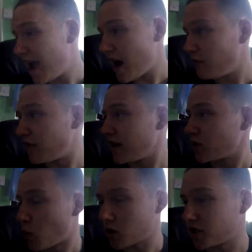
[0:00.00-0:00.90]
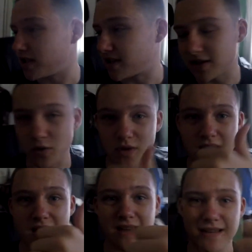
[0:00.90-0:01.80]
everything's watches, so
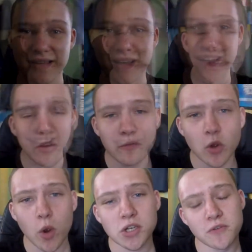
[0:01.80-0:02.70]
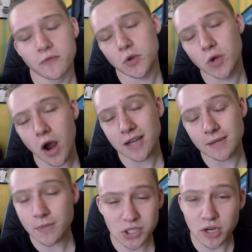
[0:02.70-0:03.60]
yay. Okay, another question for you guys.
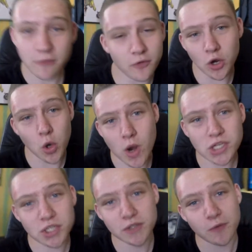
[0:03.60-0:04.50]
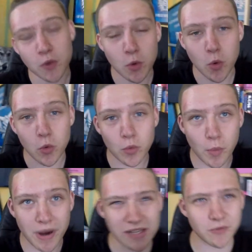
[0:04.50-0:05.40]
I'm literally full of questions for you all the
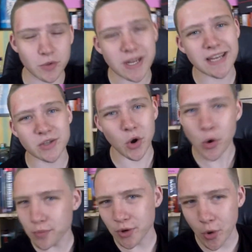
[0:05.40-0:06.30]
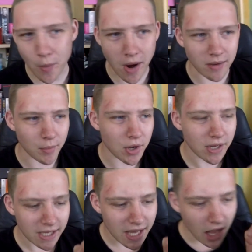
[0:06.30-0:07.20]
past few days. So I hope you don't mind. But
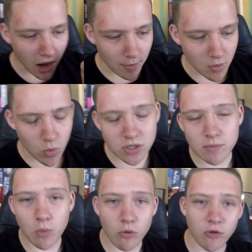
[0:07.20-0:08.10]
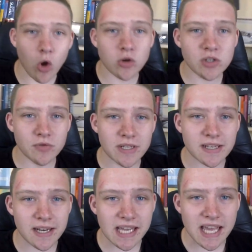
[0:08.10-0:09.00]
I've been watching more vlogs
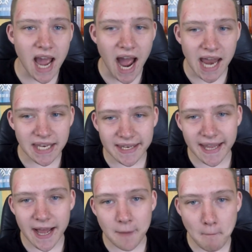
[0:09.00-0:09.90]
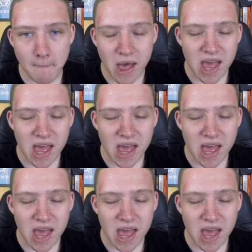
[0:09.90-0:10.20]
recently. And... Um,